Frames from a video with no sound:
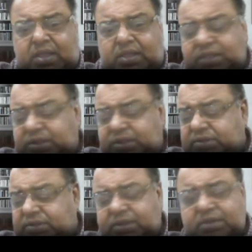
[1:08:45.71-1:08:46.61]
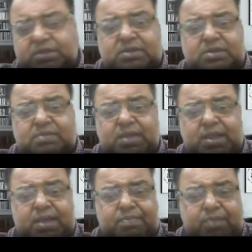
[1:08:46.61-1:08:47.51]
This is
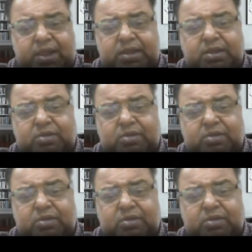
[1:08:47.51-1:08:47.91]
being applied